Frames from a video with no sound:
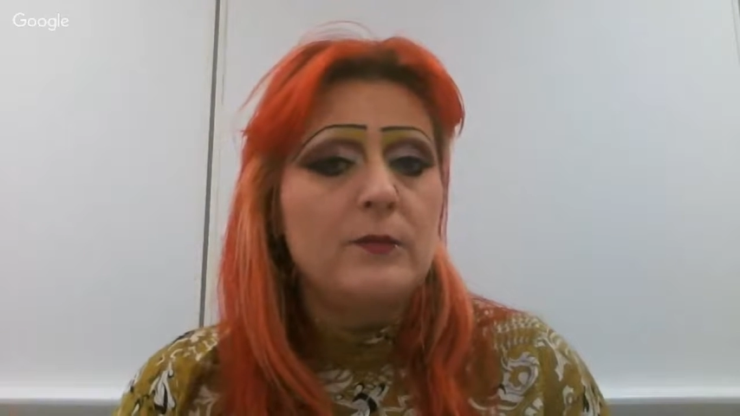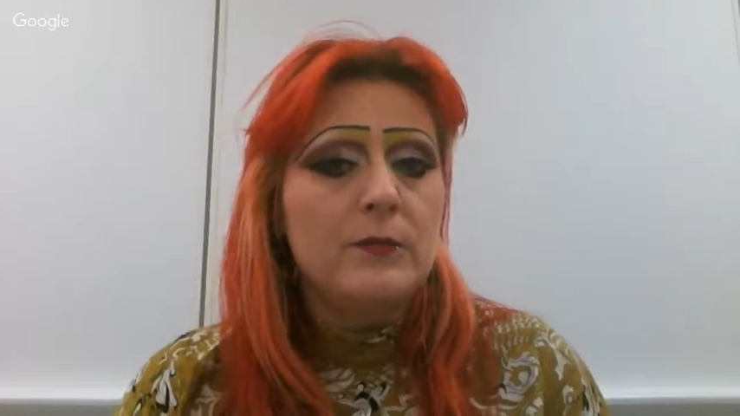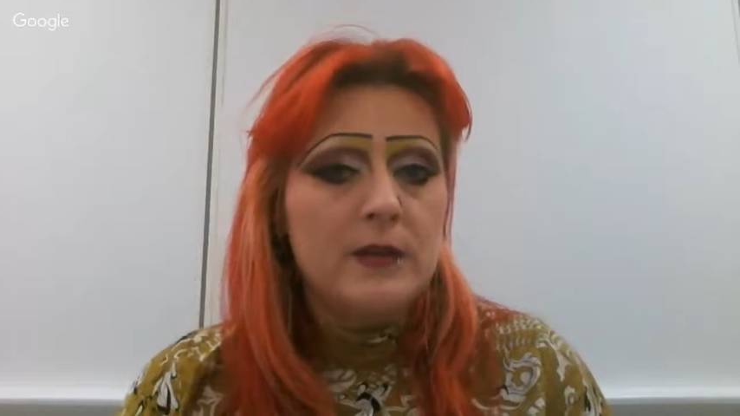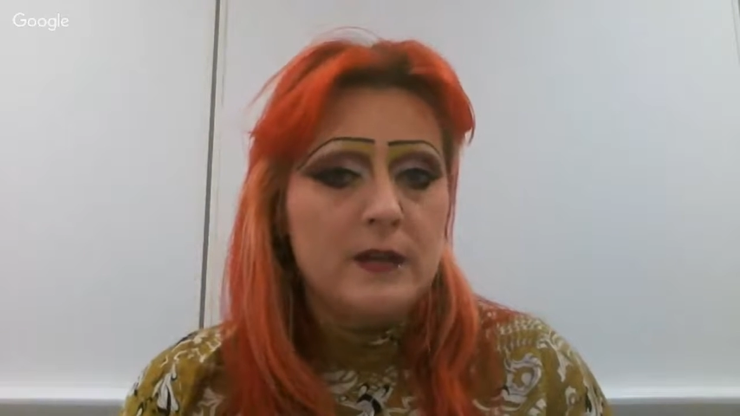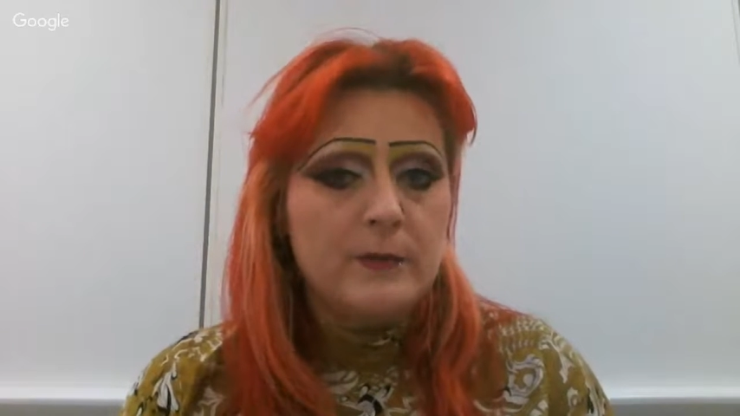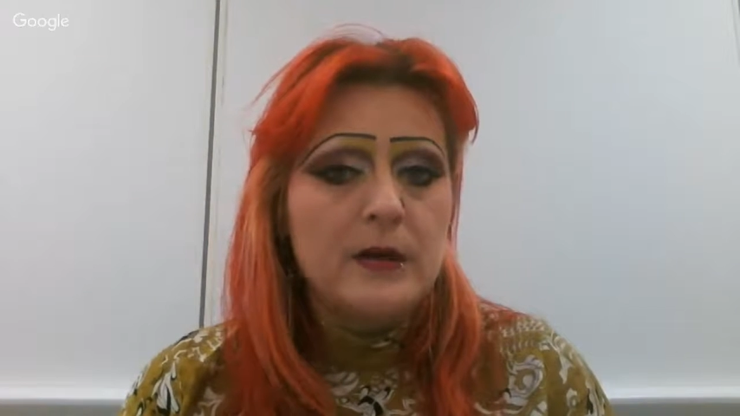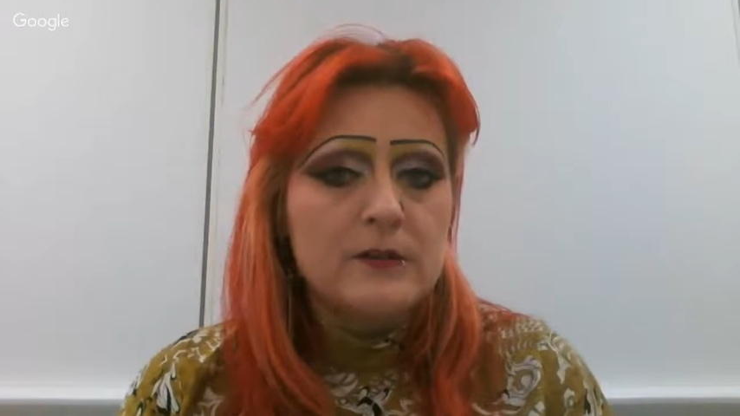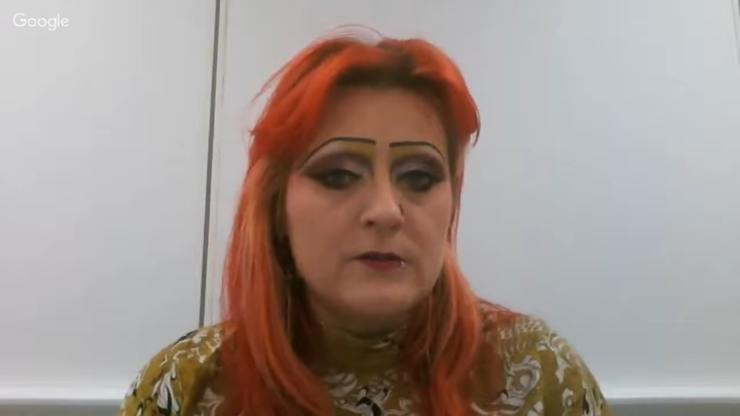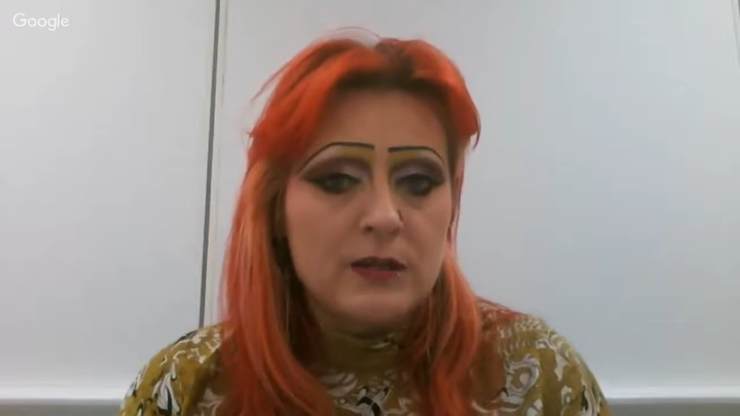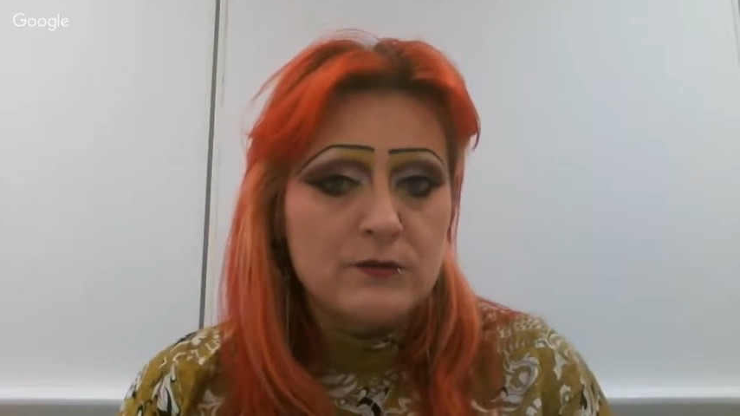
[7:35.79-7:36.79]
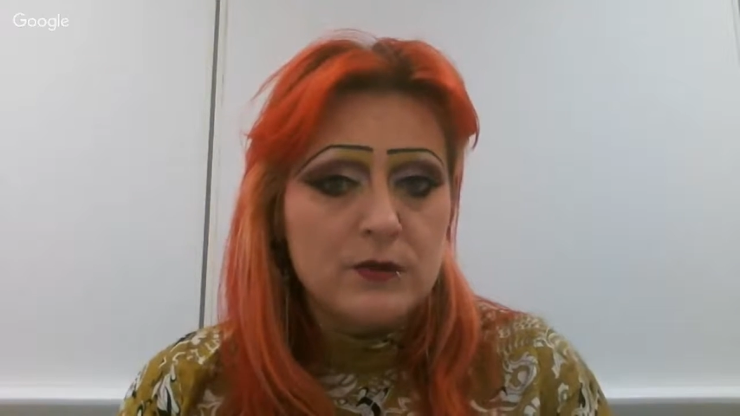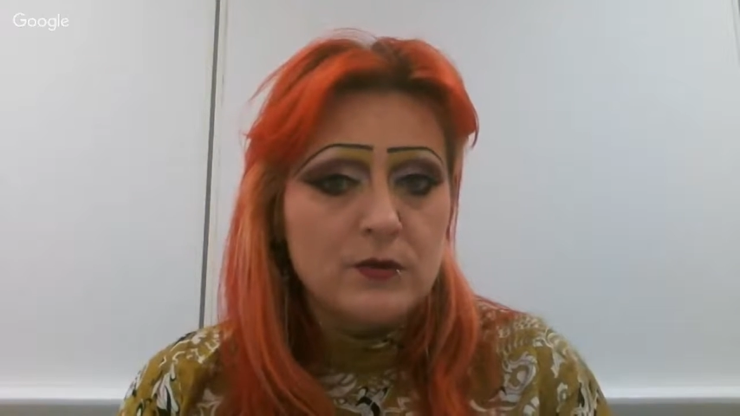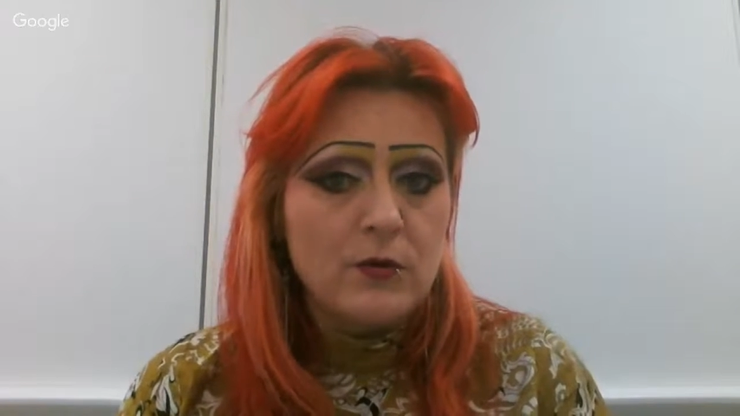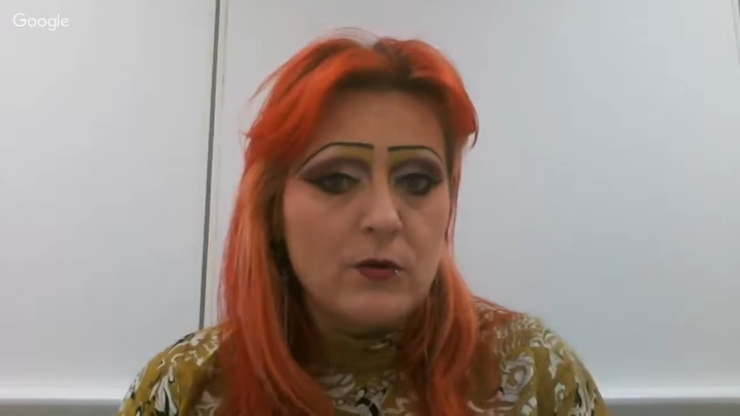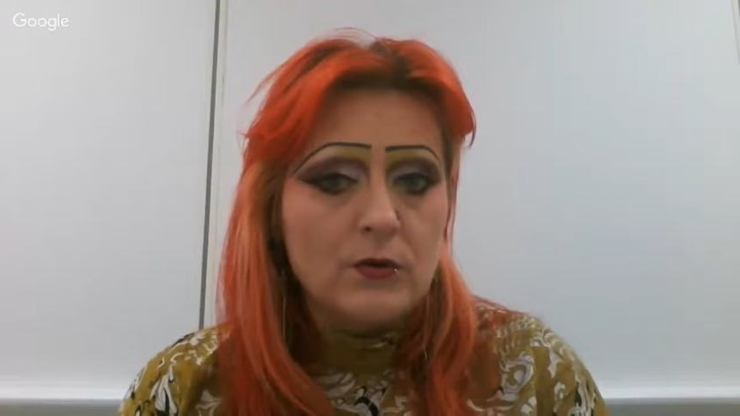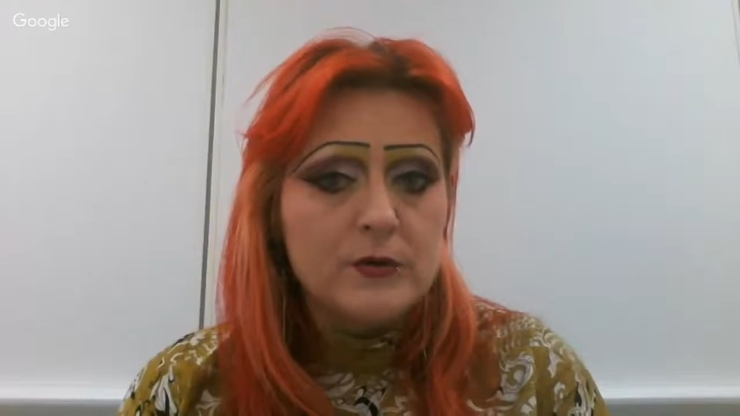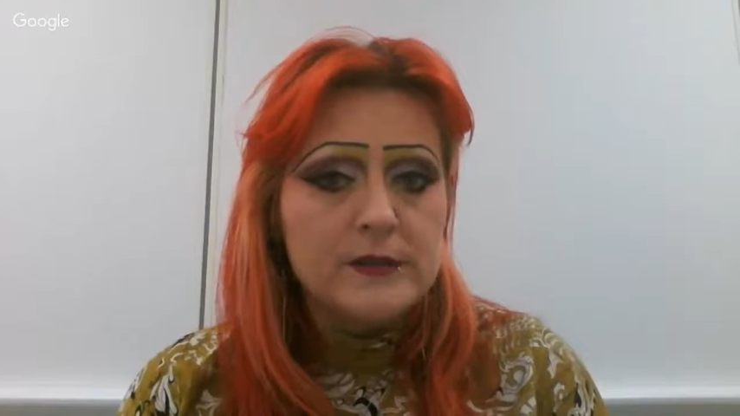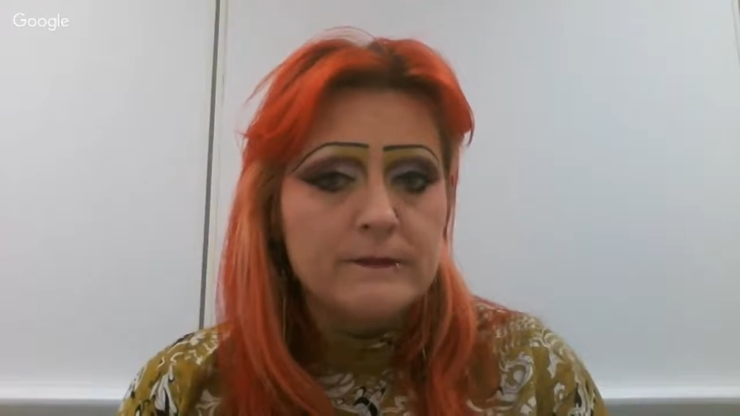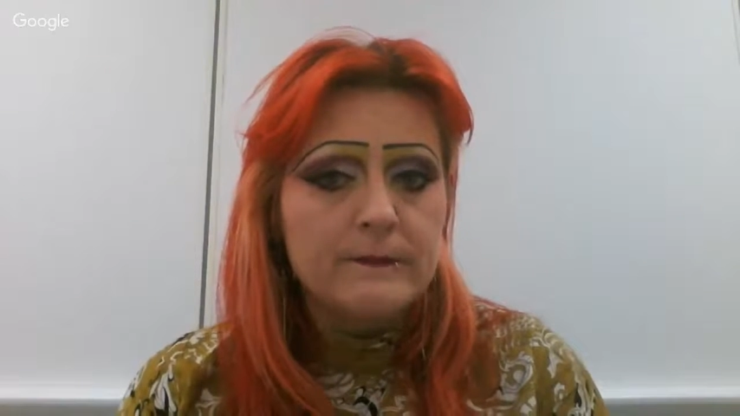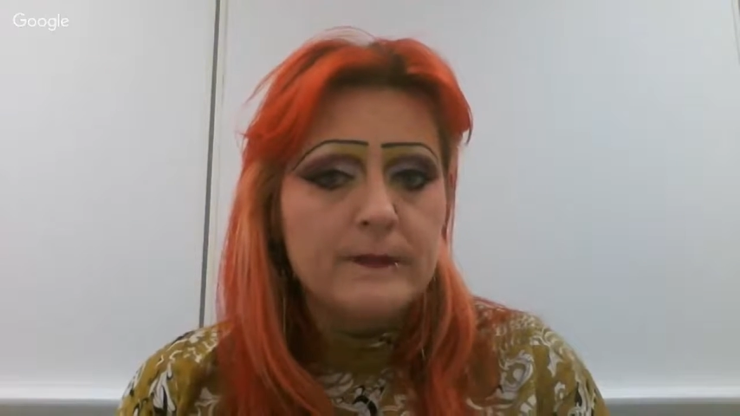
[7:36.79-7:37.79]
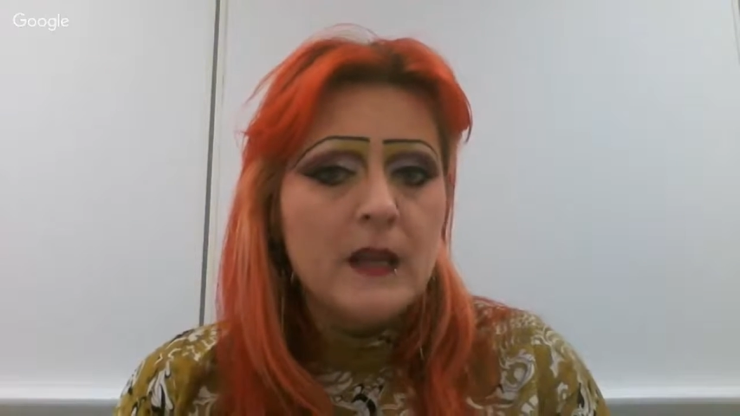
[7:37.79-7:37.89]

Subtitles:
within a postgraduate course.